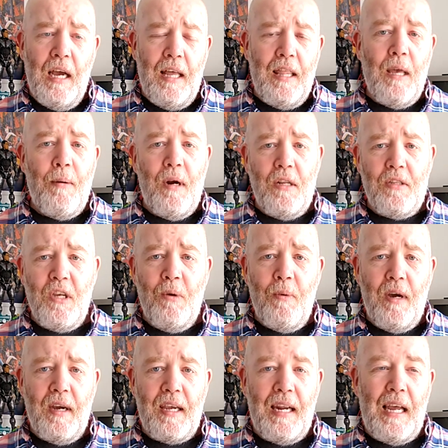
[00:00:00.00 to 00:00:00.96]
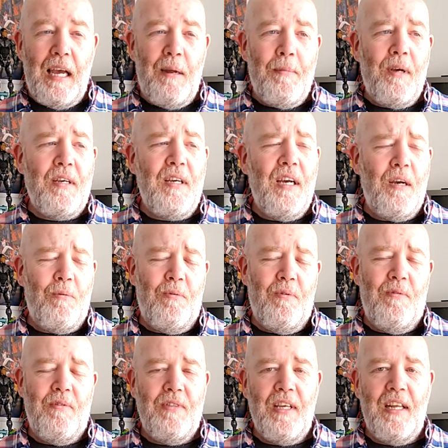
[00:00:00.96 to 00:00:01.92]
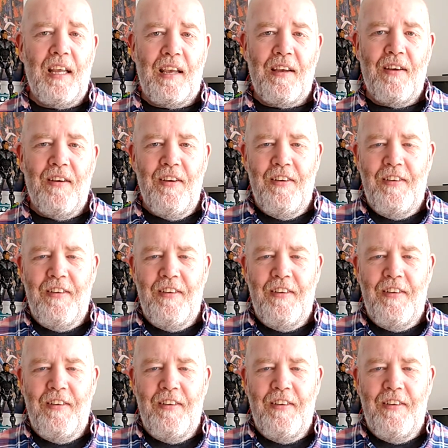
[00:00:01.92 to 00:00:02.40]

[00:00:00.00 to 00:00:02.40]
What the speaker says: And then when I do work it out, I'm like, oh, is that it?